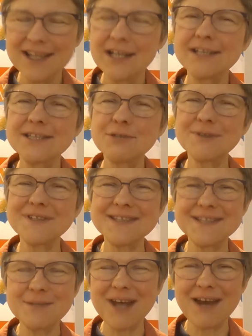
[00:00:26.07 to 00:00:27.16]
So what are the
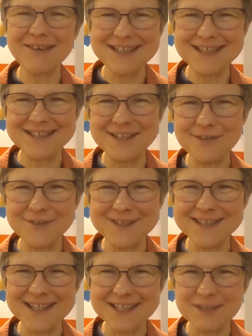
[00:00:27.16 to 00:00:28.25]
similarities and
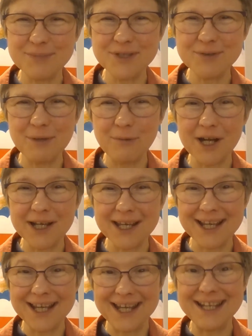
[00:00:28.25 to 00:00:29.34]
differences between
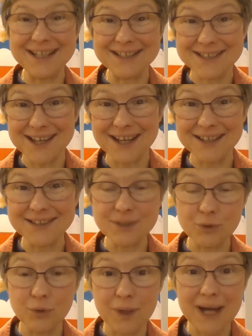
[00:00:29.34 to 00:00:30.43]
working in science
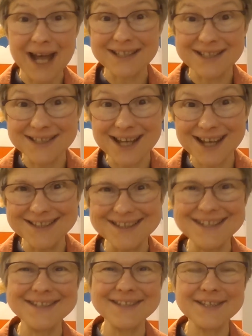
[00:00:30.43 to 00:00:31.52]
or as a
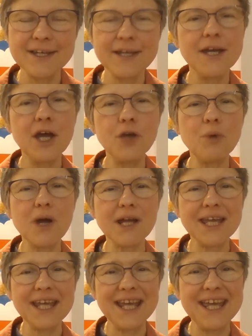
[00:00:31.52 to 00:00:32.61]
scientist and
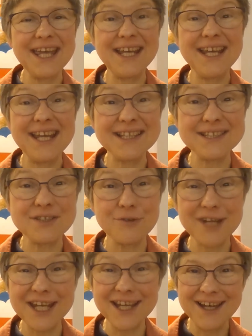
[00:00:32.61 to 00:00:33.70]
working in
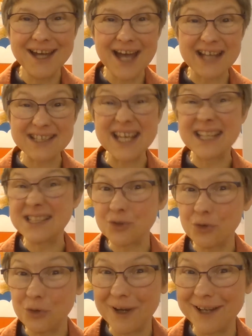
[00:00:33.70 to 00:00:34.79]
history as a
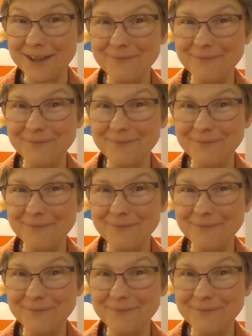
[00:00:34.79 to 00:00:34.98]
historian?